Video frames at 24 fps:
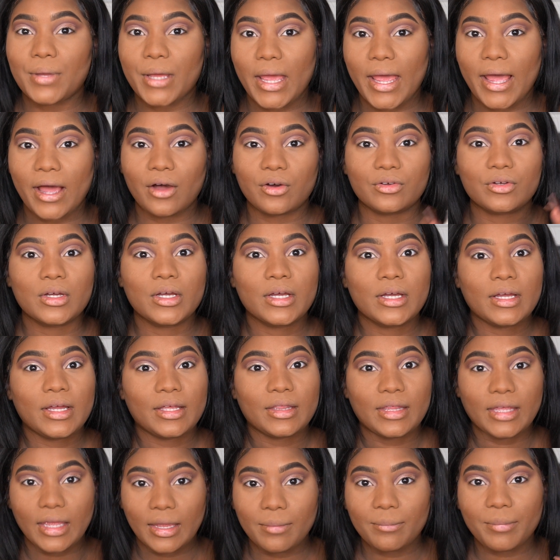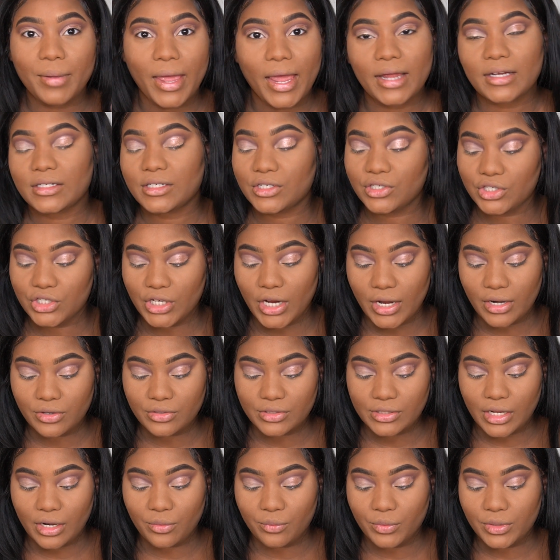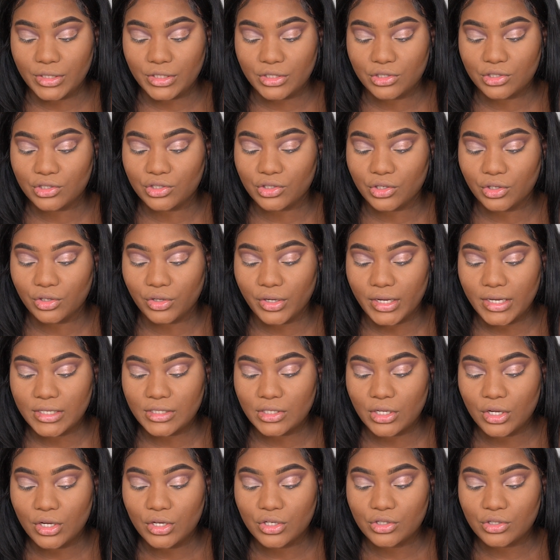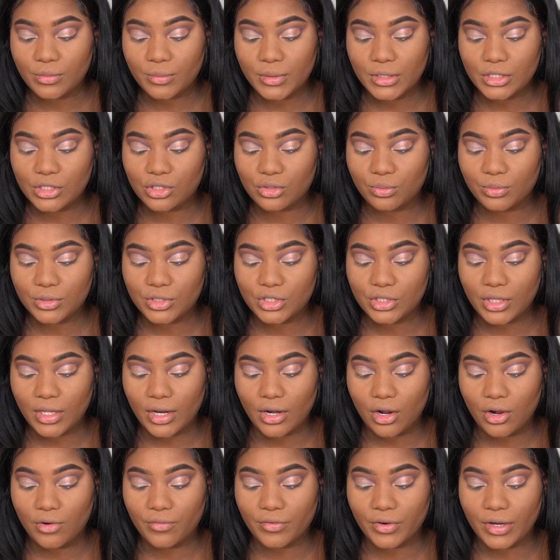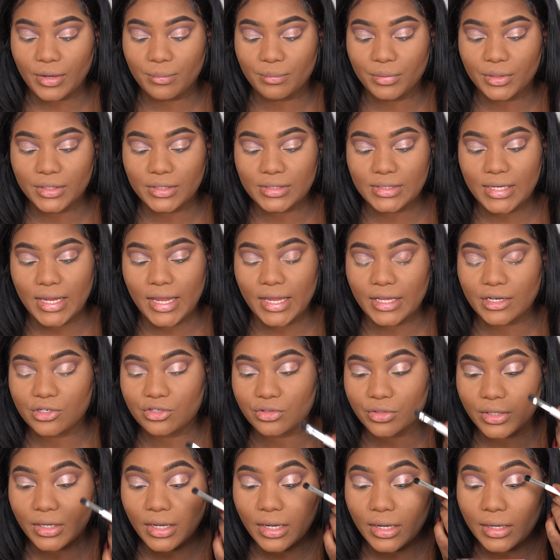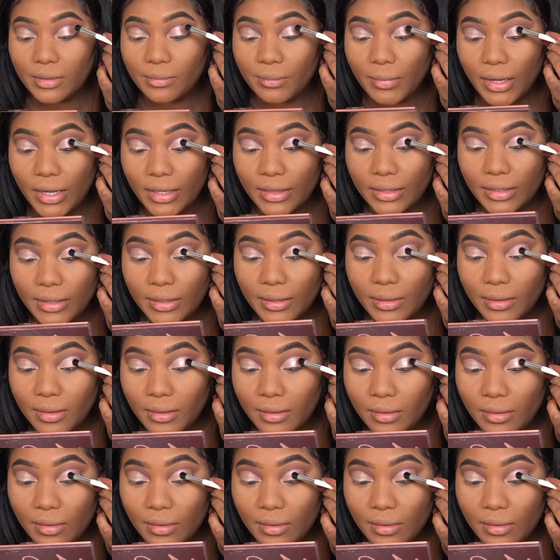pow the impacted shadows that I wanted to show you guys. So I'm gonna switch that over and put Tantric on my lid.